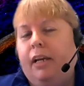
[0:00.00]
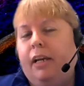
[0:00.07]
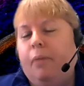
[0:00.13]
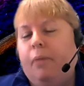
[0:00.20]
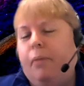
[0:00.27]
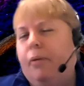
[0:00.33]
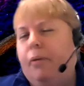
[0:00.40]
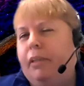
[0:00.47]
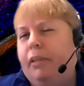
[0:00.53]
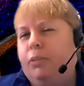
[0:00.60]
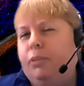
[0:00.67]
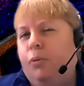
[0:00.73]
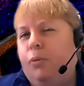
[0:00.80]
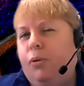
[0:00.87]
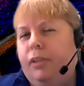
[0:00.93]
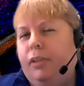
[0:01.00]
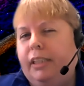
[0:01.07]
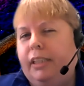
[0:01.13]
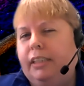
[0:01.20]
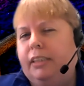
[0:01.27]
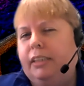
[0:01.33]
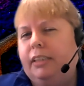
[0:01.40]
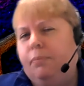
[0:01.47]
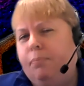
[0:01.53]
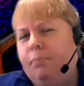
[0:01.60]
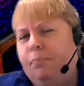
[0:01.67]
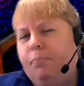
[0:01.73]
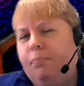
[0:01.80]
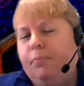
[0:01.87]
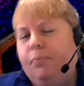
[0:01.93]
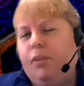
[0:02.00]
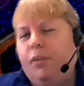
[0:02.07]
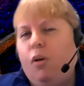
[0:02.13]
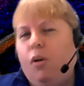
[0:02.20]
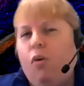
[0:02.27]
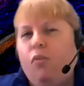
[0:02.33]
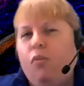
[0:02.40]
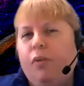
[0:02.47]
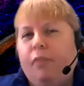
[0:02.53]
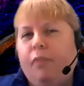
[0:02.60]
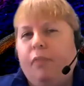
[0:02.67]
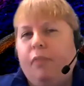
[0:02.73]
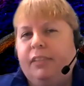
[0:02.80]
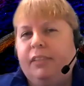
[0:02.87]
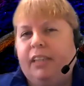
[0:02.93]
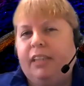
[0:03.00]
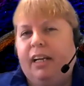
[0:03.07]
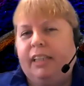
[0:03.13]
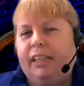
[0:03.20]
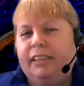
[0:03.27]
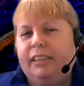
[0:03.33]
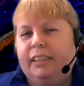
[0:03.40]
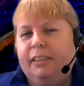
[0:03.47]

Mary's role is overemphasized.